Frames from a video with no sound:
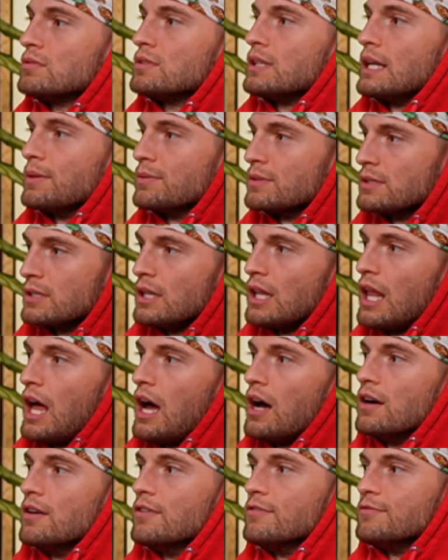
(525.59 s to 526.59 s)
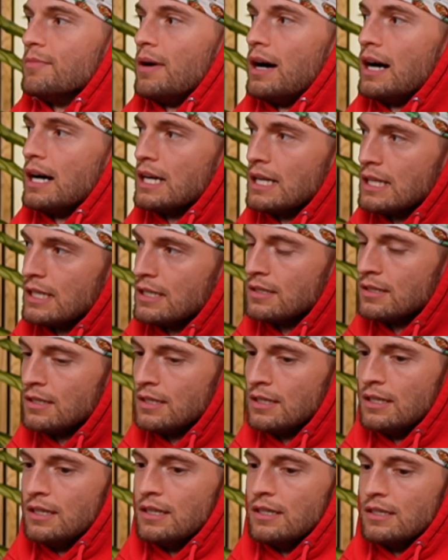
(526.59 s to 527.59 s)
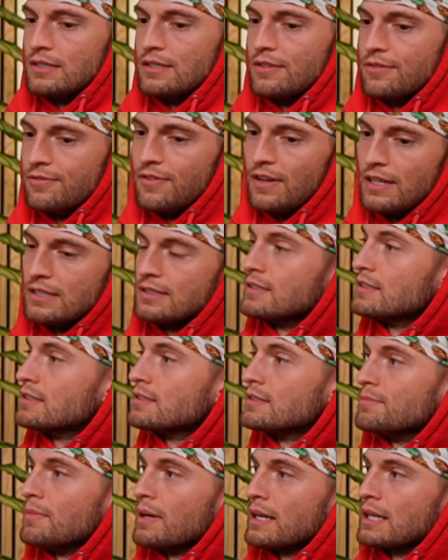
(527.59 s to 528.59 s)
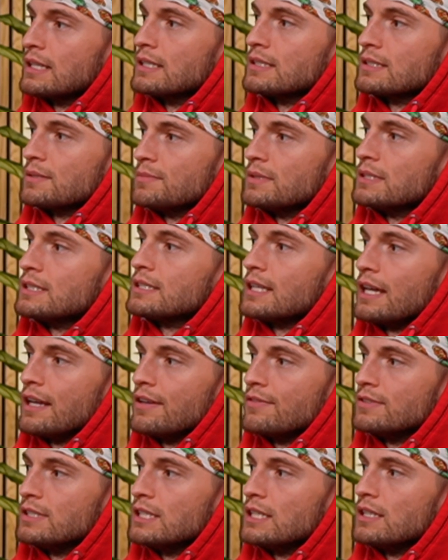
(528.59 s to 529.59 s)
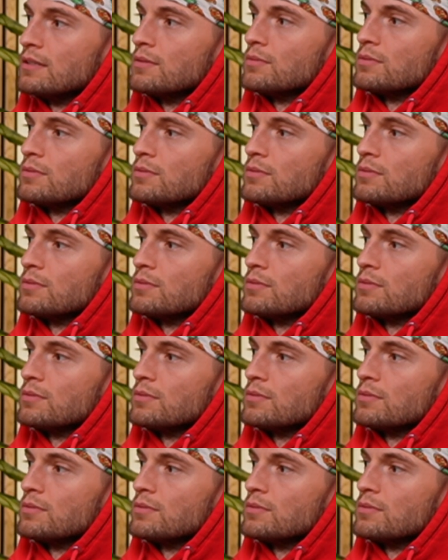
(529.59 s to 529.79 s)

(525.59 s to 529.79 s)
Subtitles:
That was a lot of my defense mechanism and safety.